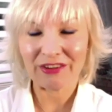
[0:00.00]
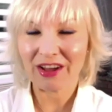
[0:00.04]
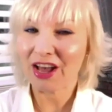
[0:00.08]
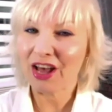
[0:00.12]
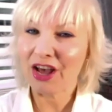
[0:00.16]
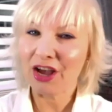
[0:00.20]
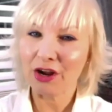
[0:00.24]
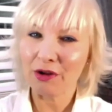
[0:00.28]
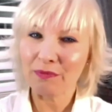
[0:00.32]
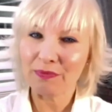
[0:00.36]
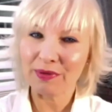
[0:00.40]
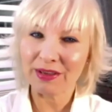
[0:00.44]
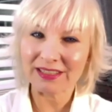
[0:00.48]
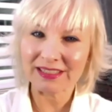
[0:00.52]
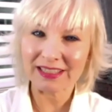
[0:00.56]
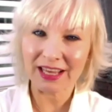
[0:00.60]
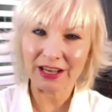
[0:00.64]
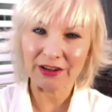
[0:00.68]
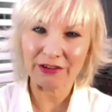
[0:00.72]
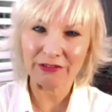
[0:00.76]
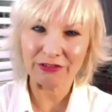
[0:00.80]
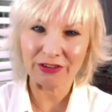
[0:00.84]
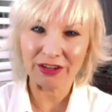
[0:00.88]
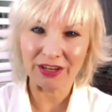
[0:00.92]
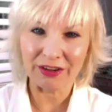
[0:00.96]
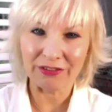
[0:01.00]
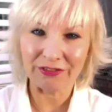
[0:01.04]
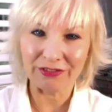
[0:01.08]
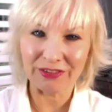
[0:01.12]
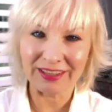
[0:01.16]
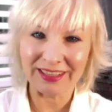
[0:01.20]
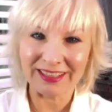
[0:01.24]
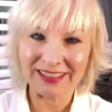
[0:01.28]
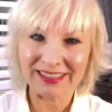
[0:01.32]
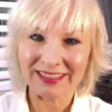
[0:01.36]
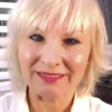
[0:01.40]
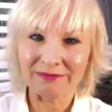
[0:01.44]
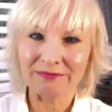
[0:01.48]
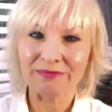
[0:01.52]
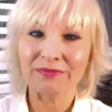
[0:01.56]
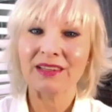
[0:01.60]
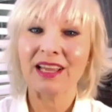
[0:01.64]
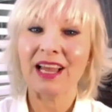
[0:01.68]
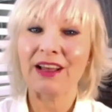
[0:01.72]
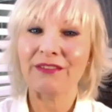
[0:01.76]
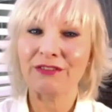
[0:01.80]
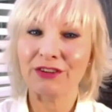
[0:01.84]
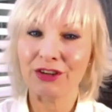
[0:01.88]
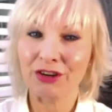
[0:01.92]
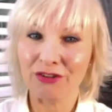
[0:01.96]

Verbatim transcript: I hope that's helpful, lovelies. Have a